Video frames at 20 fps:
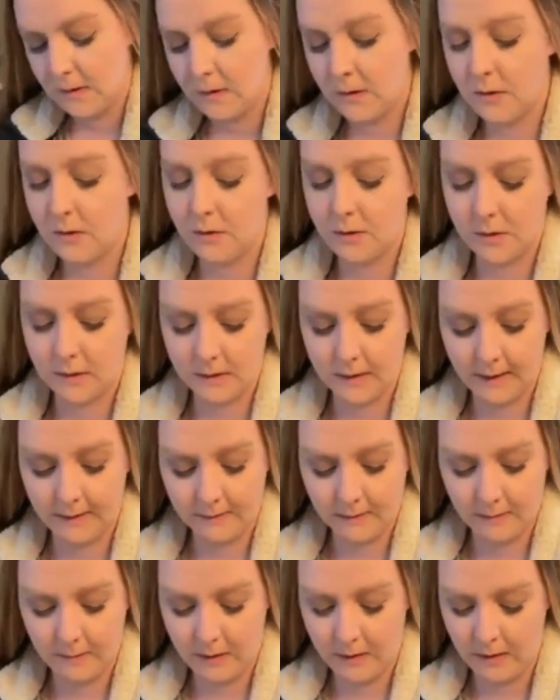So you do just
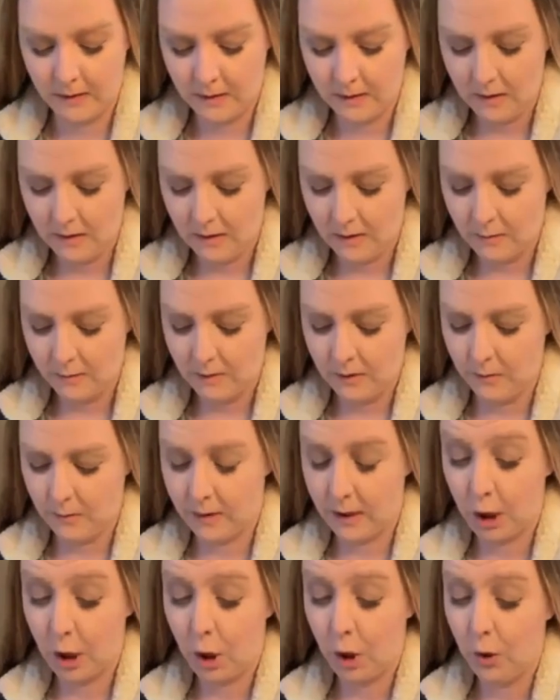have to be, we
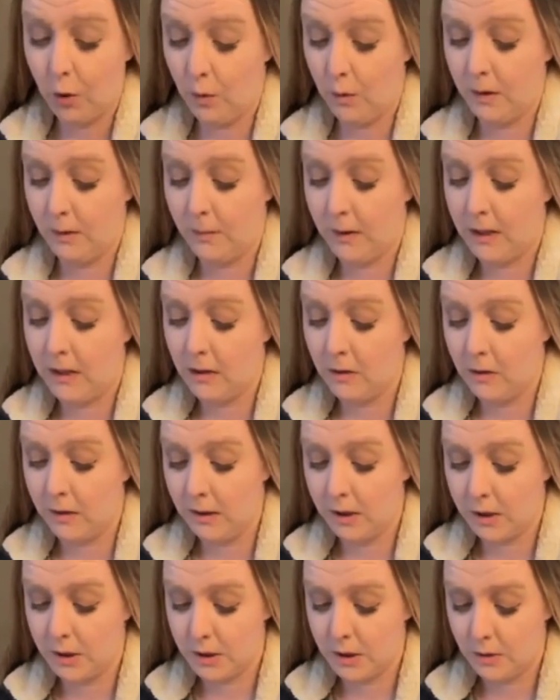don't want to coat the paint
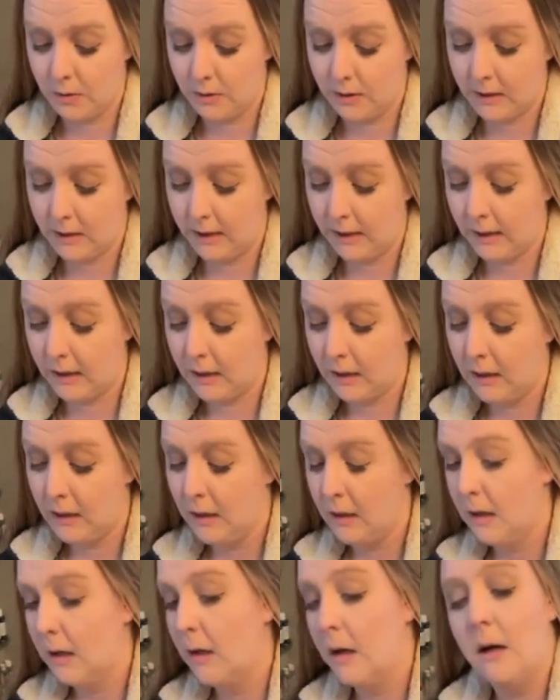on here too thick
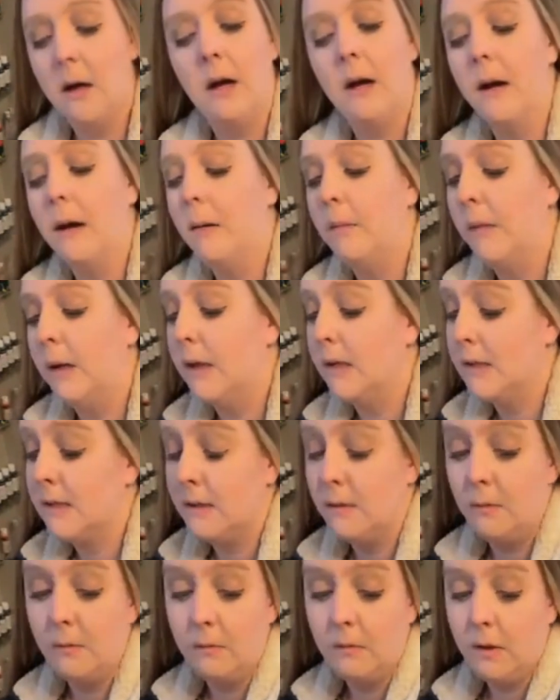
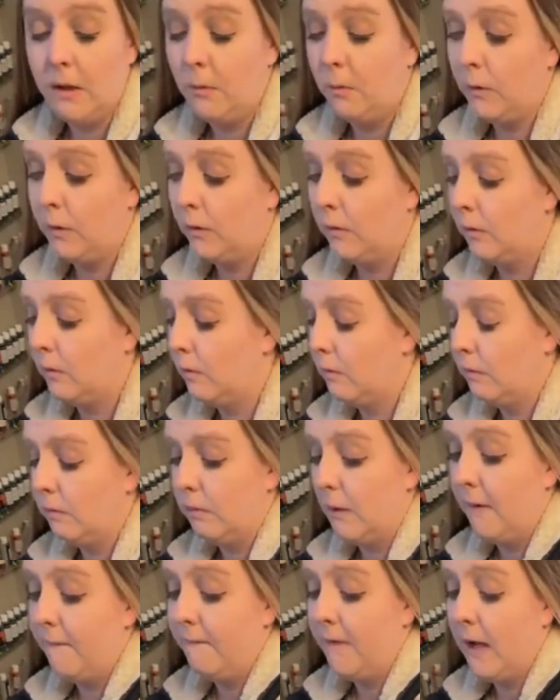because it will
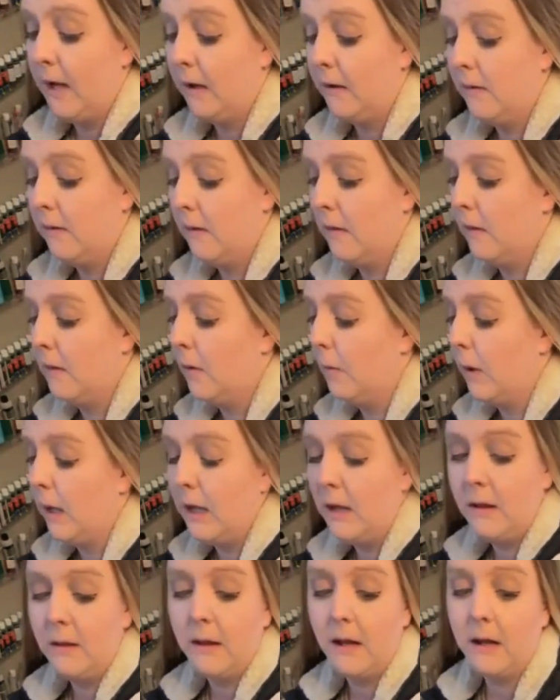affect the
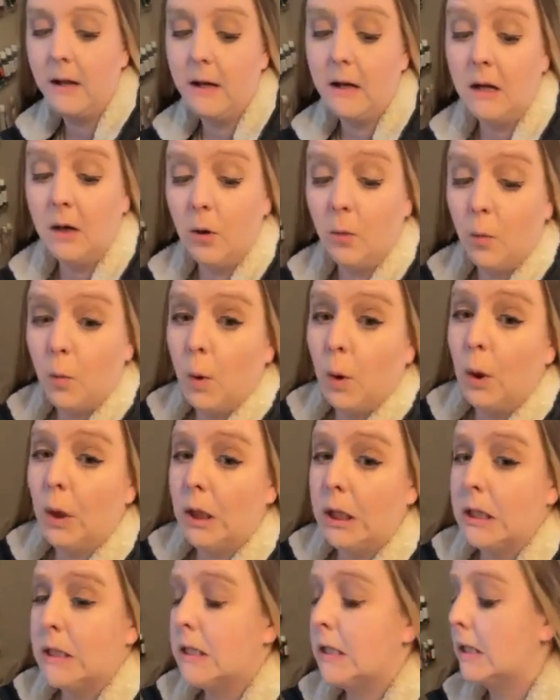way that it
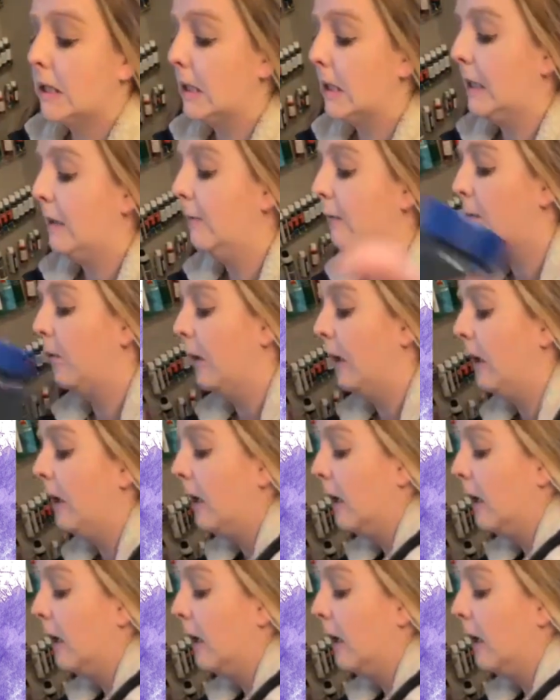works if